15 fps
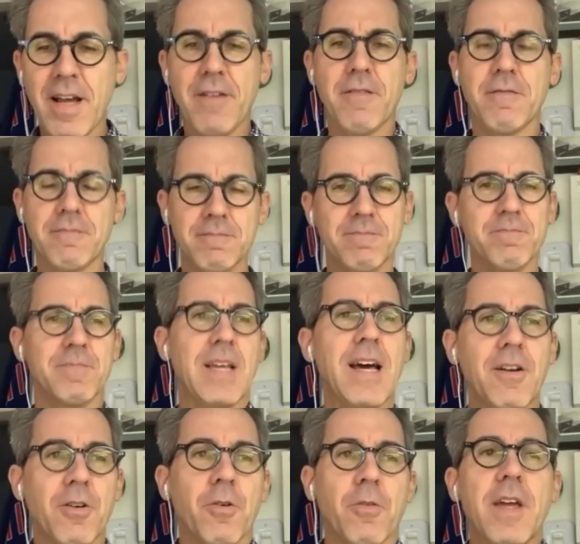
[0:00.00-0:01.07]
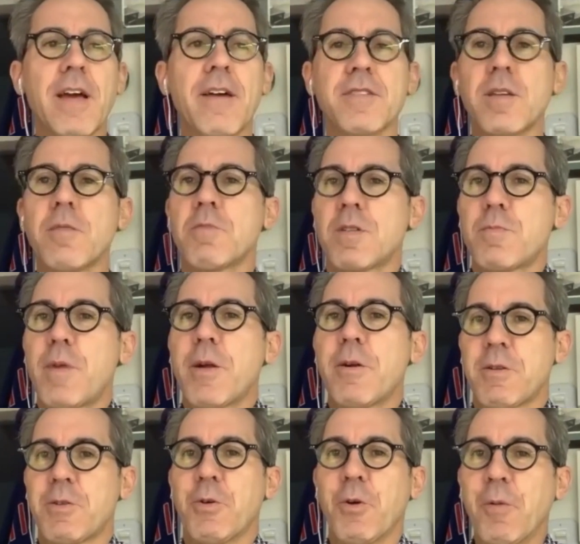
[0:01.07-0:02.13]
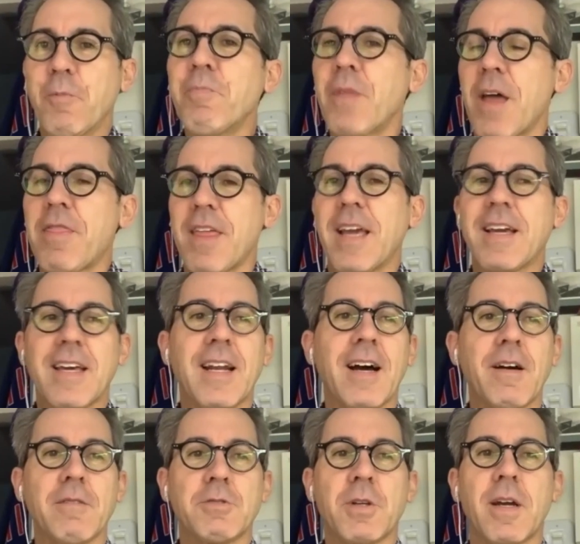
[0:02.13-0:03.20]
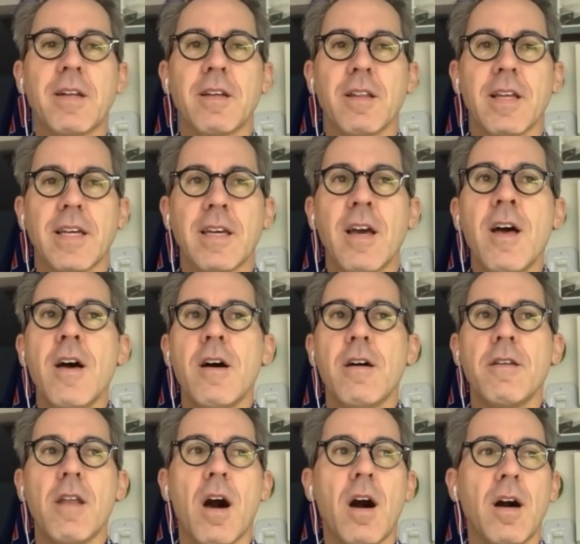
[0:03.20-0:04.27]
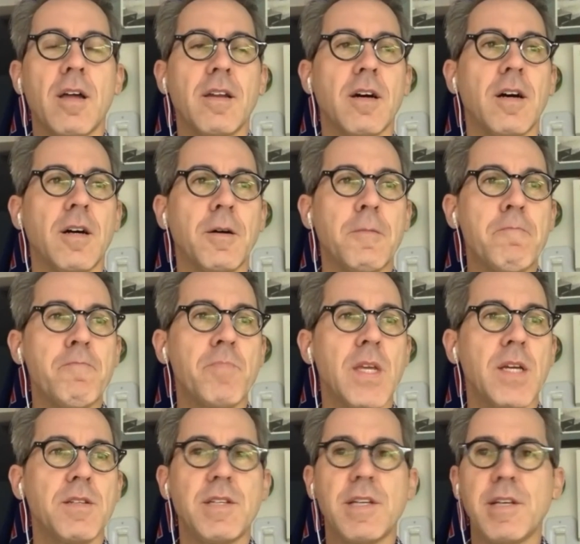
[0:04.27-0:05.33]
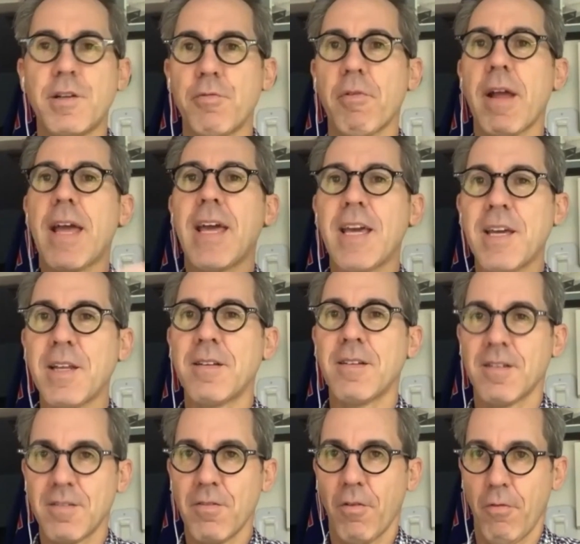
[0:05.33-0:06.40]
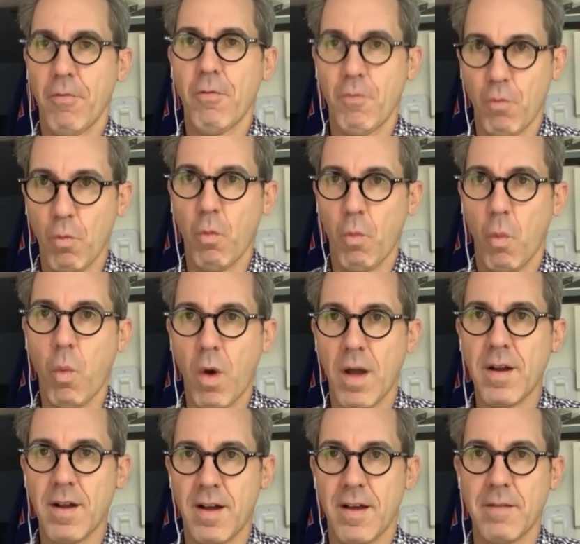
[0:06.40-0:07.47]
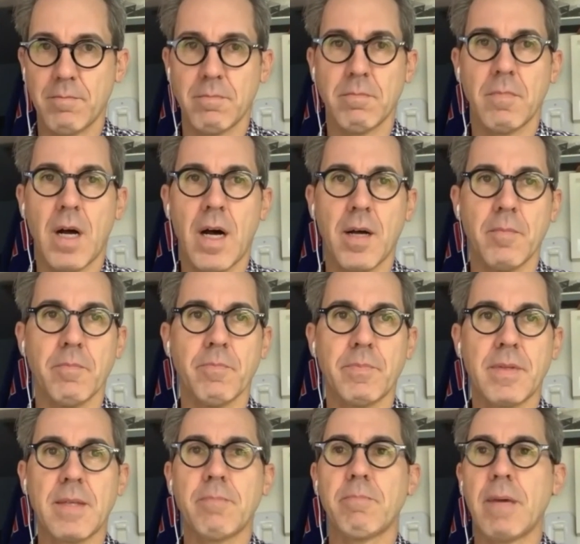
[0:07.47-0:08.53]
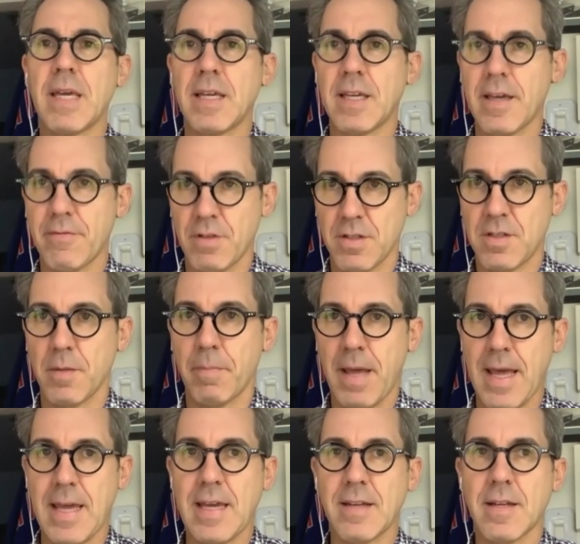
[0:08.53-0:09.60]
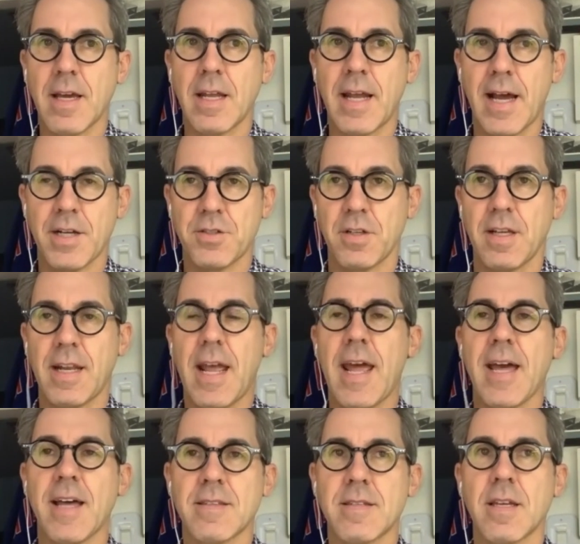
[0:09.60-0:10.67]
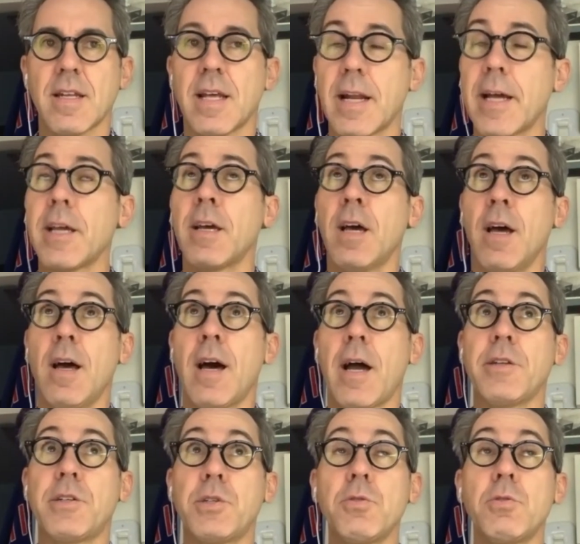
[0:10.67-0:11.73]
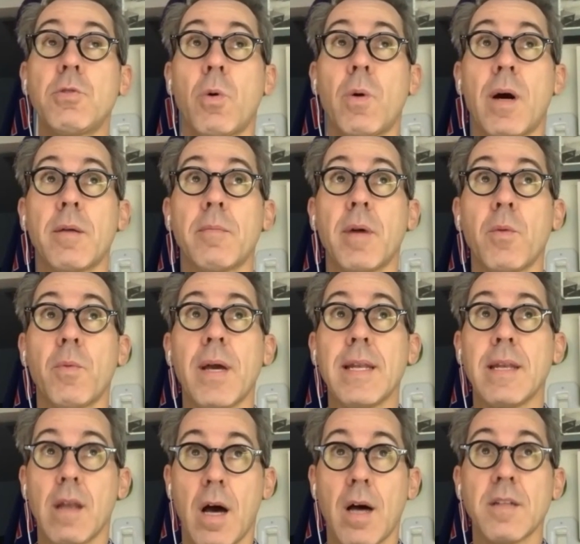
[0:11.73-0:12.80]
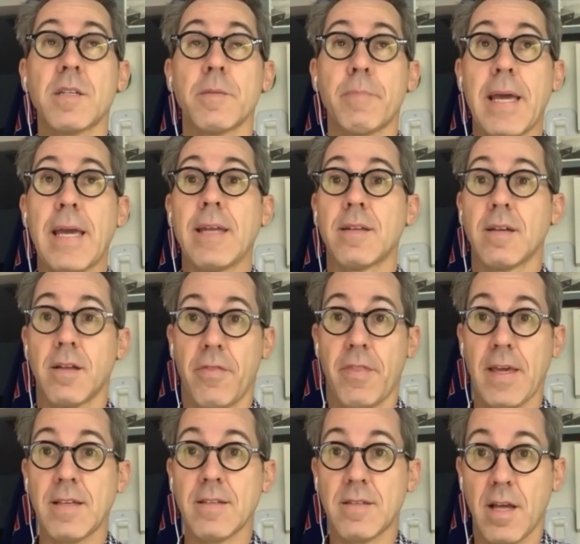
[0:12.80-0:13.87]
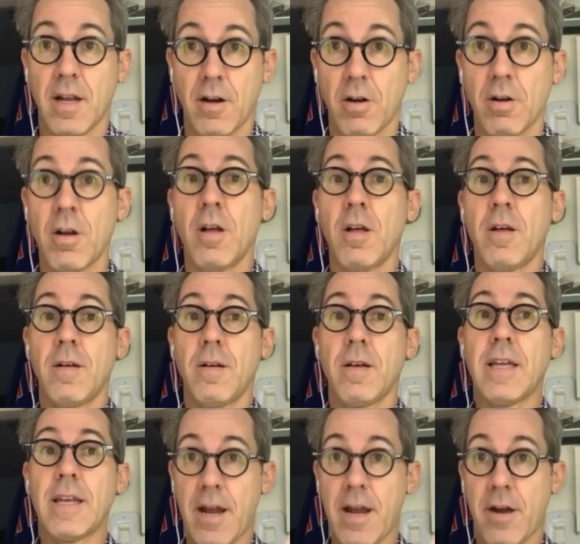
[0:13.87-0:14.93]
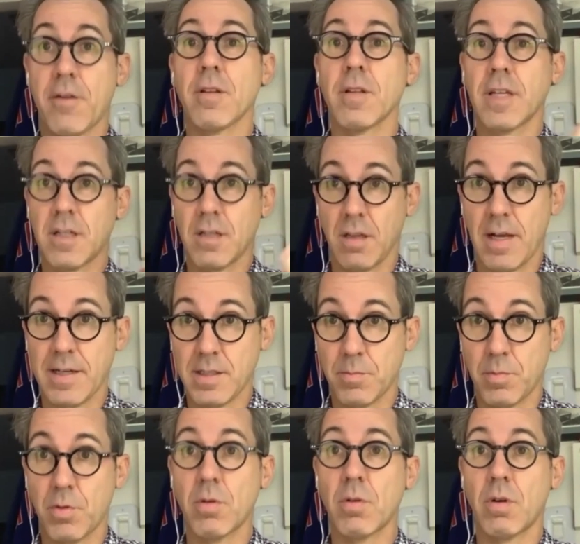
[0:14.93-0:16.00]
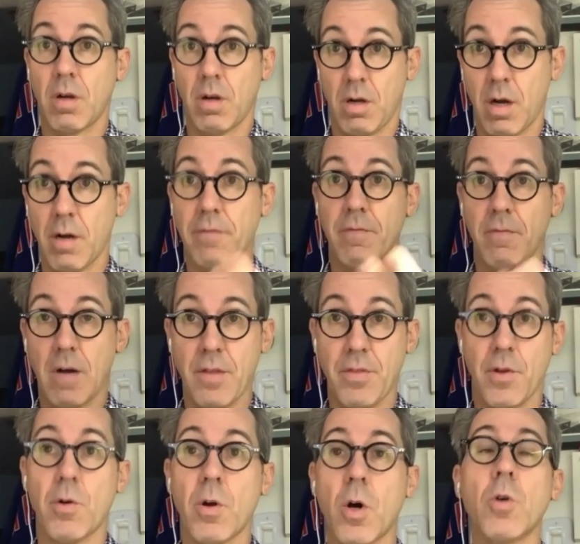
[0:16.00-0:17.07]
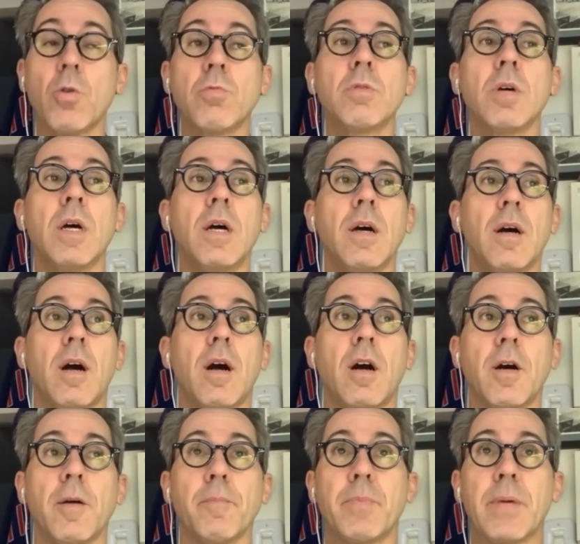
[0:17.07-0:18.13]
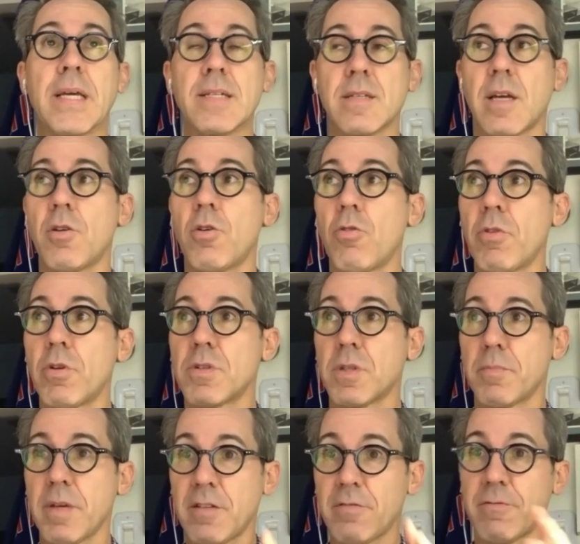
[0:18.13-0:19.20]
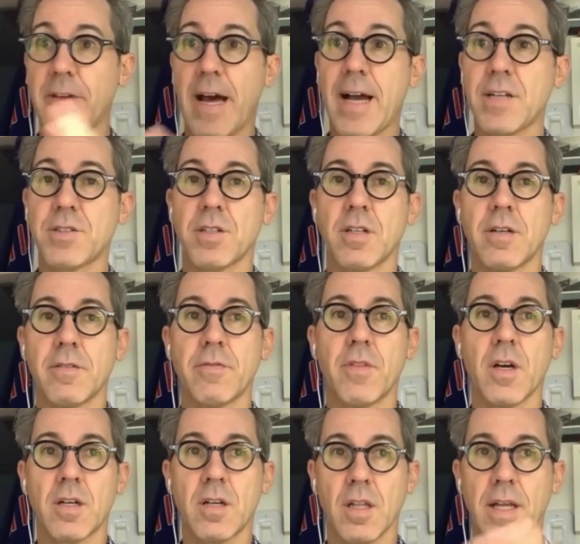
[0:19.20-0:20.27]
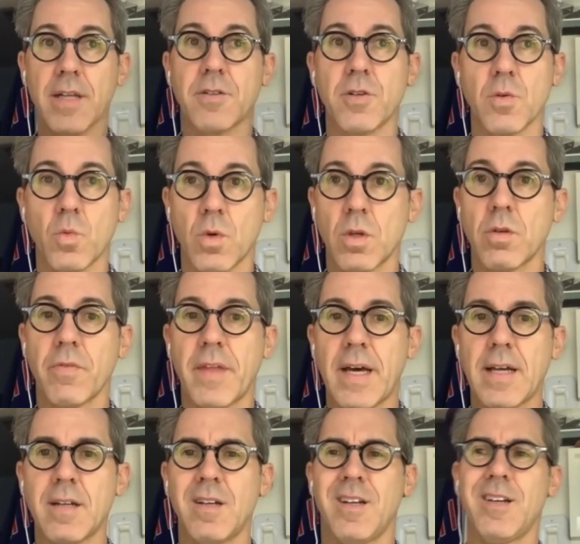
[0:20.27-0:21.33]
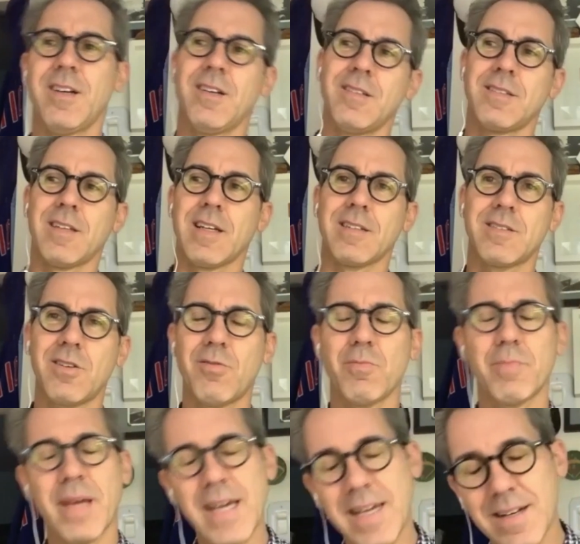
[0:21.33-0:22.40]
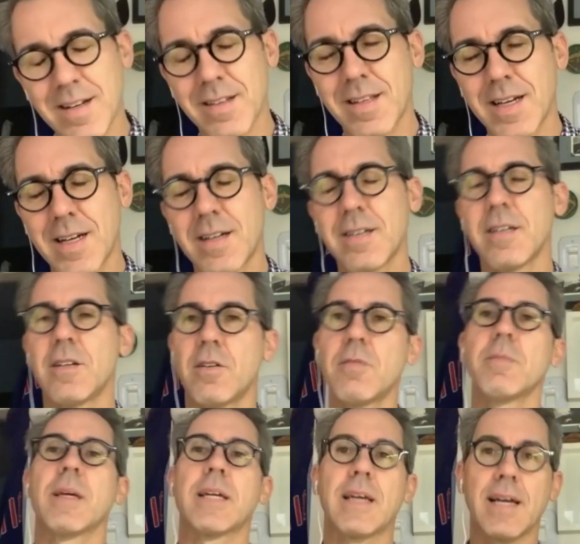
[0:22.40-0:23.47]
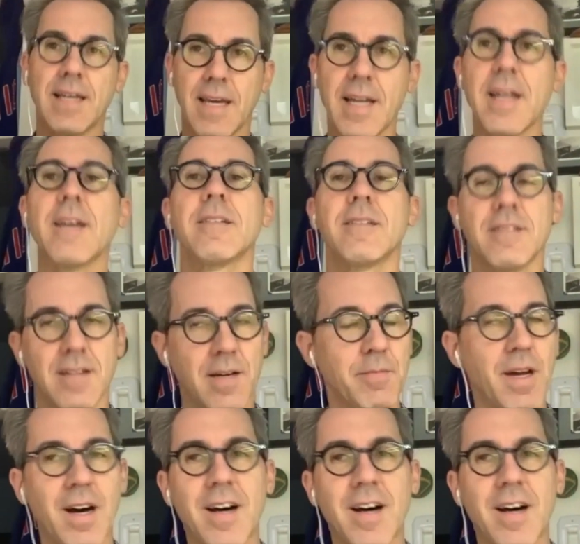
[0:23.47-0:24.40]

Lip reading: don't have, I don't know. They have some spirit to them, I think. And I'm trying to like not degrade what I'm being given to paint and actually enhance it. And I do go out of my way not to paint on things that are inherently collectible of on their own. Mm-hmm. Because I know there's a big faction of the collector world that it's like, don't paint on that. You know, I'm like, I get it.